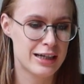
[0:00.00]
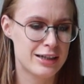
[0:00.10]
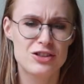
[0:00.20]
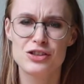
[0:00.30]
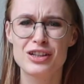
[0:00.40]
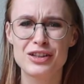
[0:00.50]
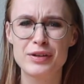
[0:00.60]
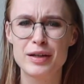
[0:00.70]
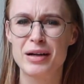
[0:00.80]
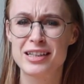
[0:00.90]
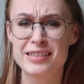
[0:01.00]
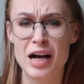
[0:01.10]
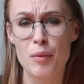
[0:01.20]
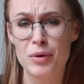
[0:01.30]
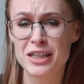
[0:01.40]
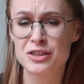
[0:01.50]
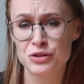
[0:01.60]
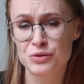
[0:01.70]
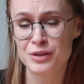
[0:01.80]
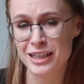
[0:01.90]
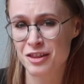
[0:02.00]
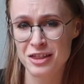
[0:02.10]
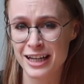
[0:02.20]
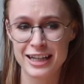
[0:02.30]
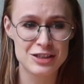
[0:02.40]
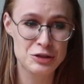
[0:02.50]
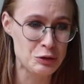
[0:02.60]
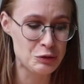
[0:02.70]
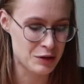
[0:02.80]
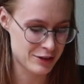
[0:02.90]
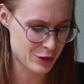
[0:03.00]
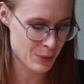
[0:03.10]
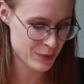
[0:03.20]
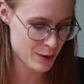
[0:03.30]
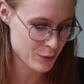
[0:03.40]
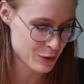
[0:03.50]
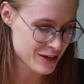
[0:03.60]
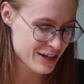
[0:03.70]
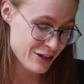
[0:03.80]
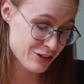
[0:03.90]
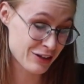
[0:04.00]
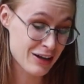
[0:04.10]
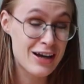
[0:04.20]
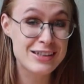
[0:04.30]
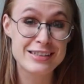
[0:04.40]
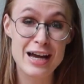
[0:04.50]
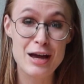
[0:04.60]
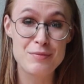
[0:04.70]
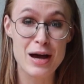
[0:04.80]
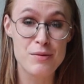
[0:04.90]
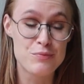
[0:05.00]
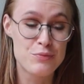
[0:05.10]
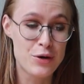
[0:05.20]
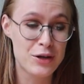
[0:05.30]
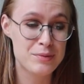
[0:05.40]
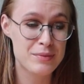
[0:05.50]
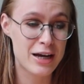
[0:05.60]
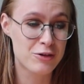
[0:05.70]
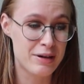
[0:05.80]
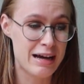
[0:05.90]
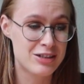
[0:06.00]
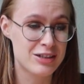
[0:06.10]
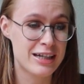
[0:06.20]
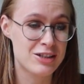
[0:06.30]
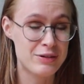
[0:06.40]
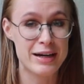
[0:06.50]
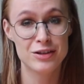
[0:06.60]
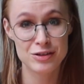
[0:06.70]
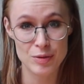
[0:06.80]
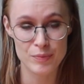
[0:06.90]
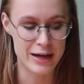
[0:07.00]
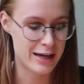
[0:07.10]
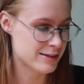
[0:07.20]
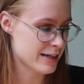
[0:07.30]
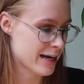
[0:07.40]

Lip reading: It's just not really my style, but I do really think it's cool on some people. So last time I broadened my horizon and tried on some pants.